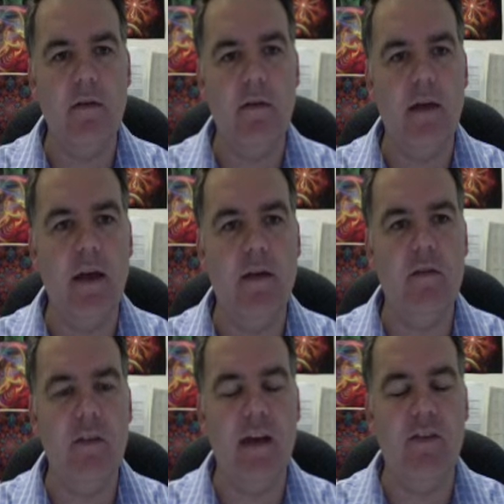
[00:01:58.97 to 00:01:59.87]
Okay,
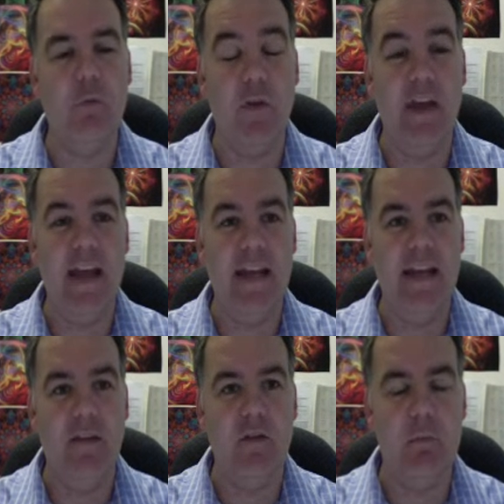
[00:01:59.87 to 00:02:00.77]
so that's what that n
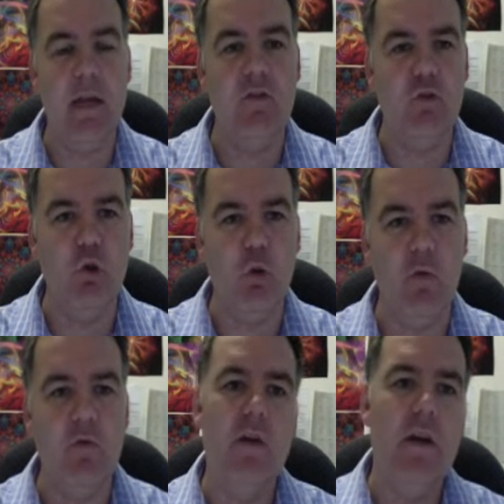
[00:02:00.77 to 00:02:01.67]
is. It means
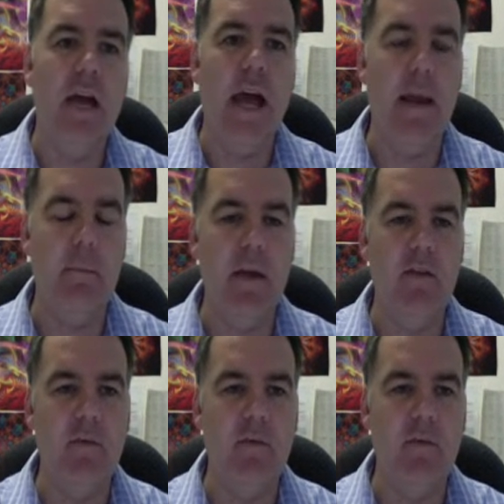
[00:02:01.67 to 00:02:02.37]
normal, and it means a